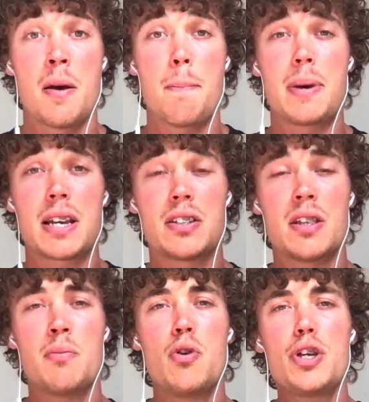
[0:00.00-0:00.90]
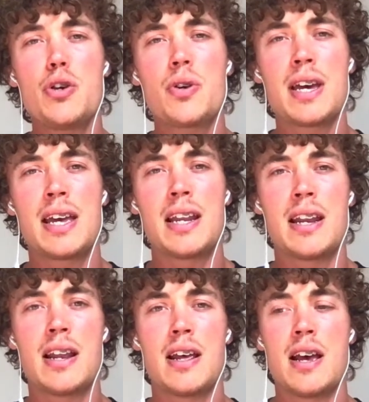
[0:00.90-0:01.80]
Because the more you can
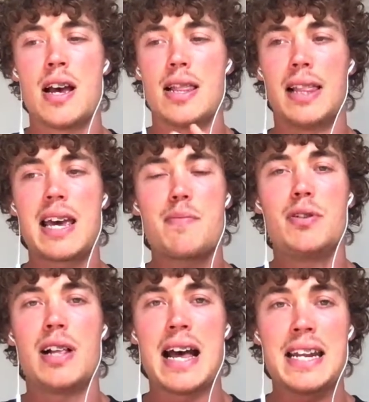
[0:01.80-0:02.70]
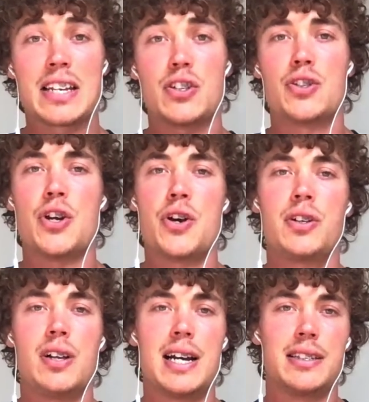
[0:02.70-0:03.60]
label and
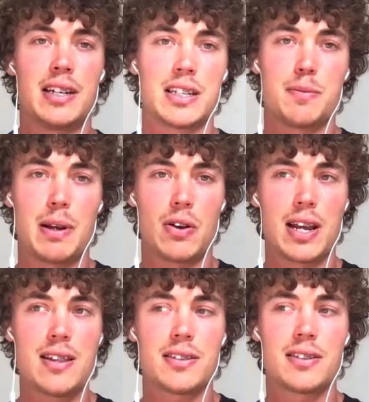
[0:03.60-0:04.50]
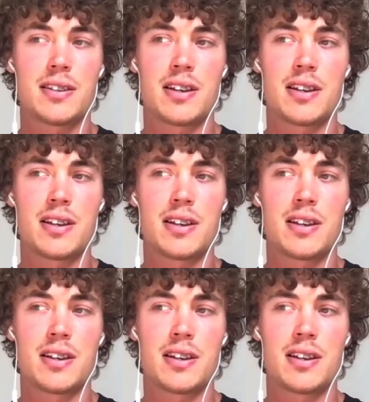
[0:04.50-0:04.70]
externalize an experience,